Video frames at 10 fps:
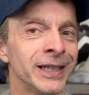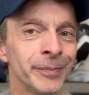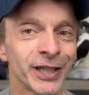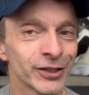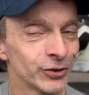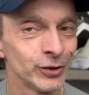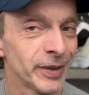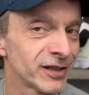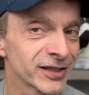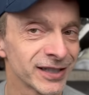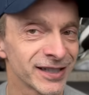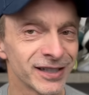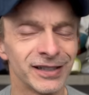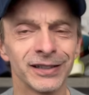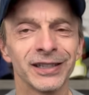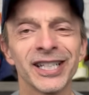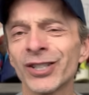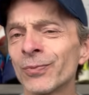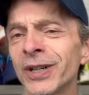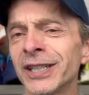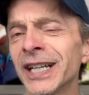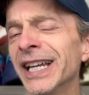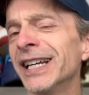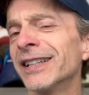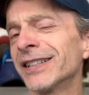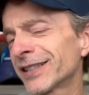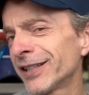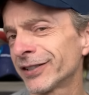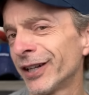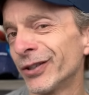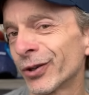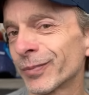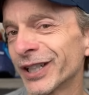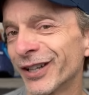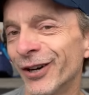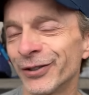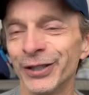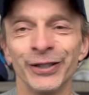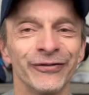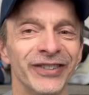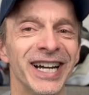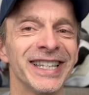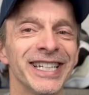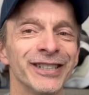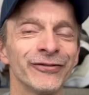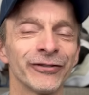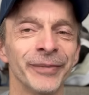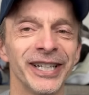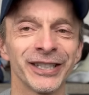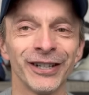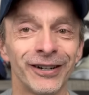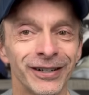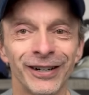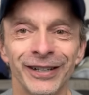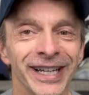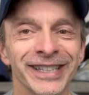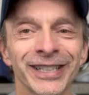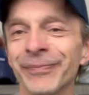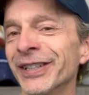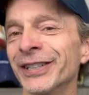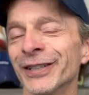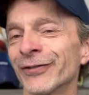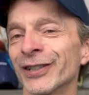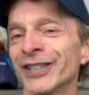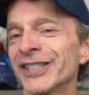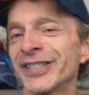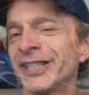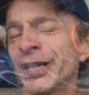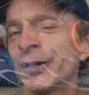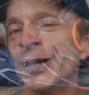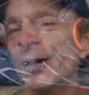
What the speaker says: because New Balance doesn't list one, and the sites that I normally go to find that information all had something different listed there.